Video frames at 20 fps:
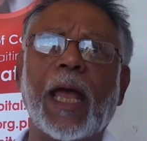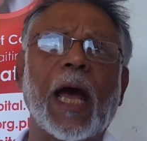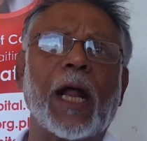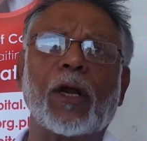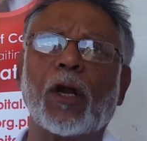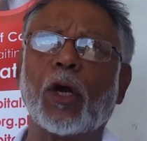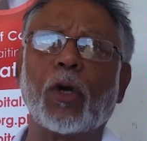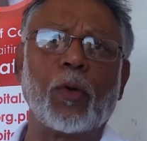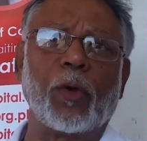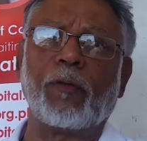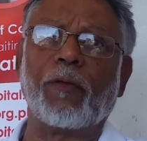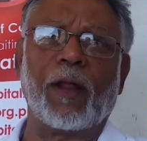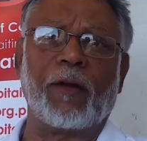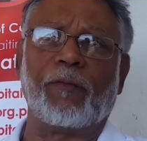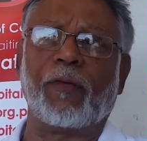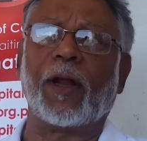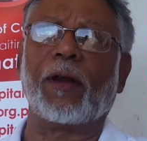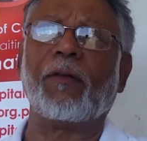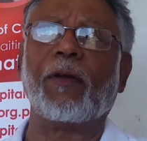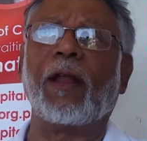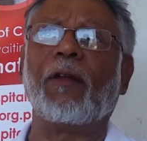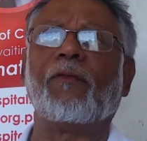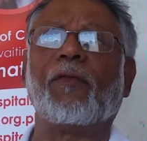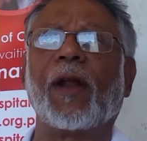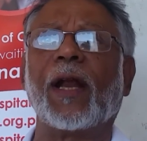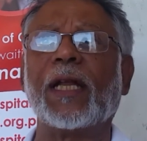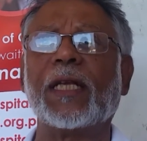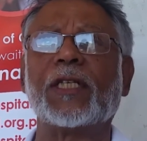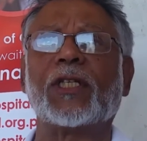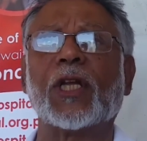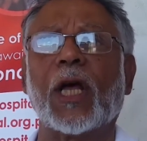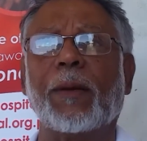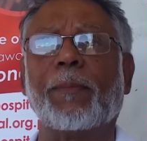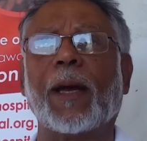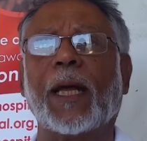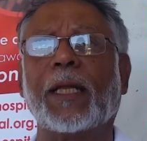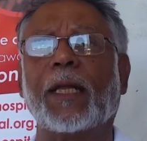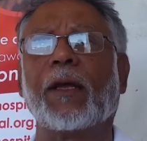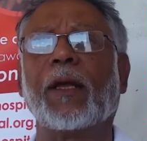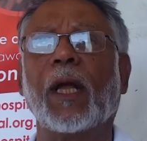They are not doing welfare. Welfare is done
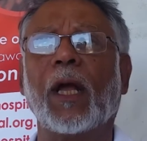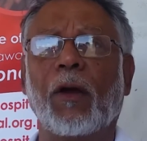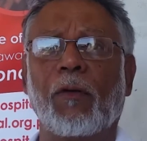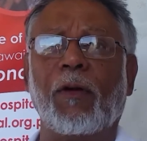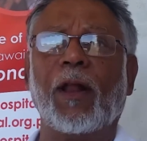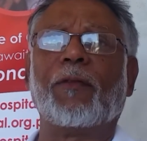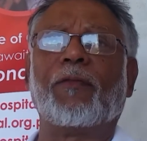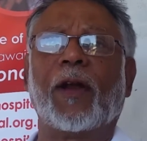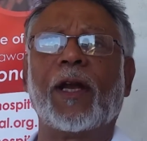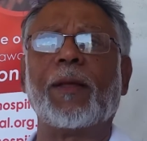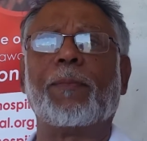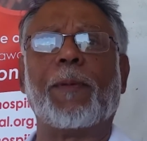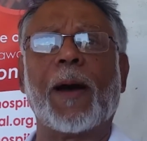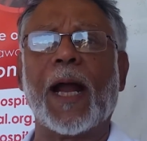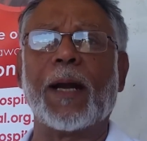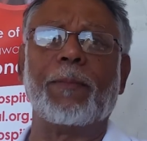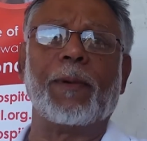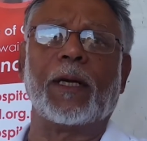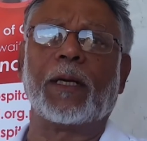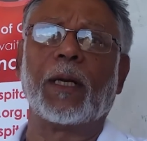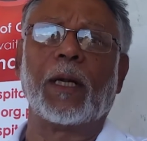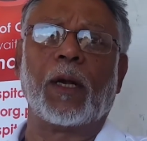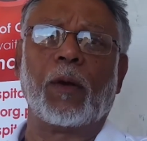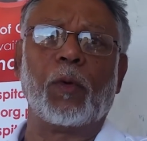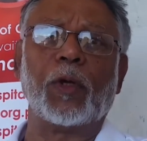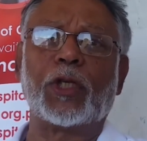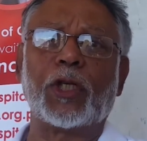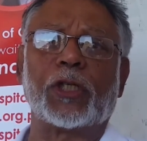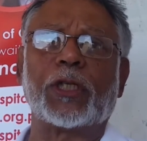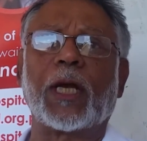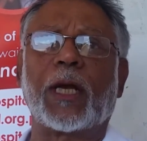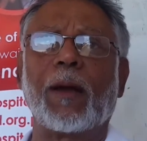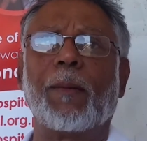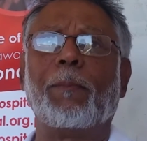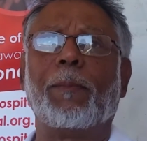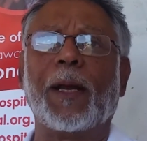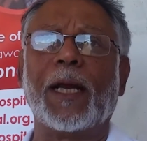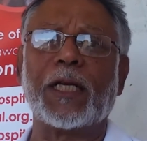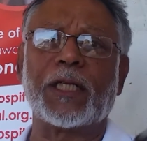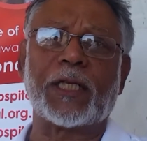by the welfare department, which is a
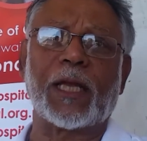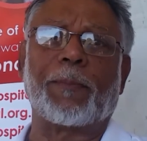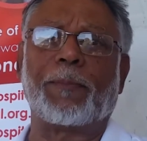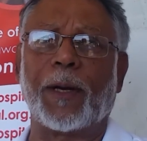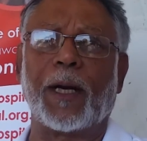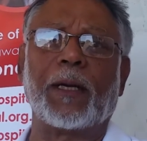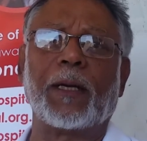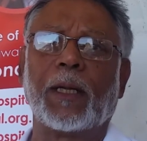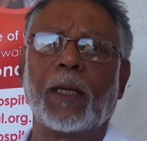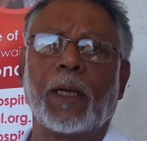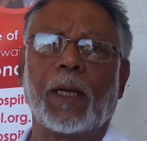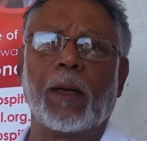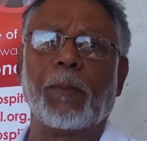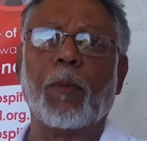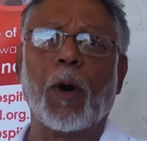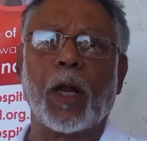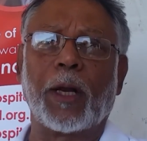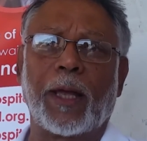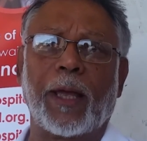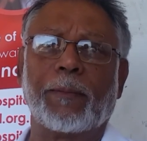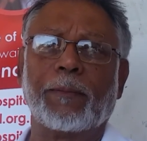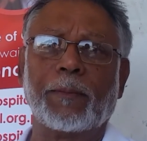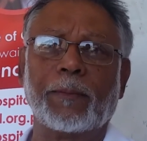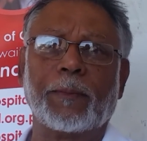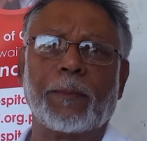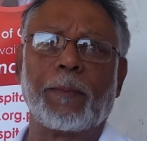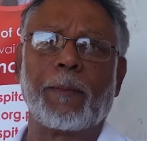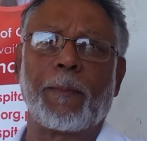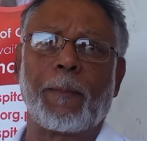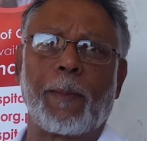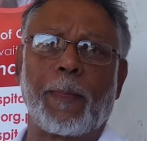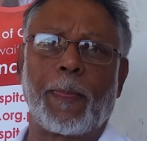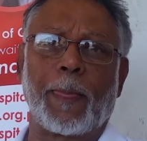complete separate ballgame.